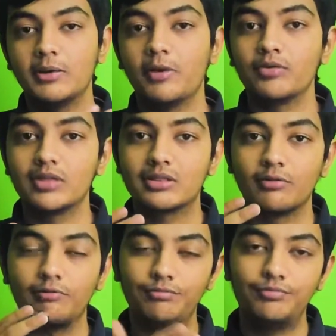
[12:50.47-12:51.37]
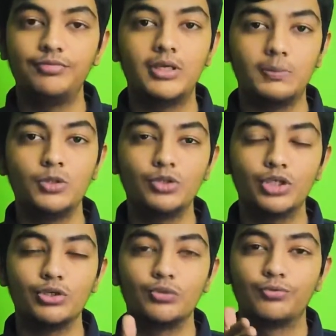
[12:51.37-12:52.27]
about this
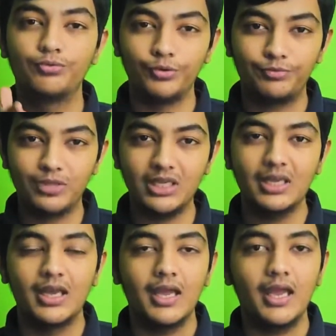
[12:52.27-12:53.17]
WTU50,